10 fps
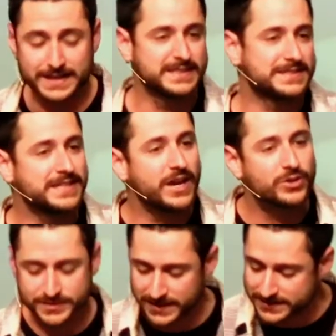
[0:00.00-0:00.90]
He
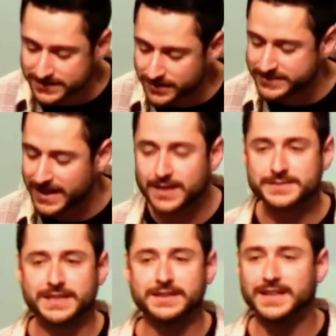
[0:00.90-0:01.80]
sails in
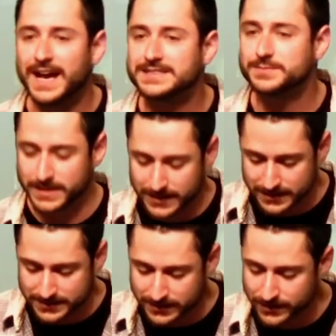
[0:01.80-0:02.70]
sometimes at the last minute
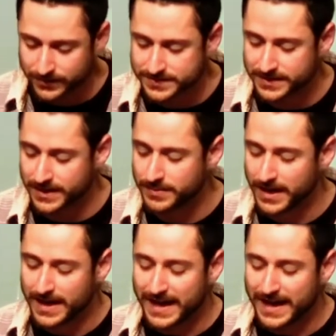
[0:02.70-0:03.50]
and delivers them.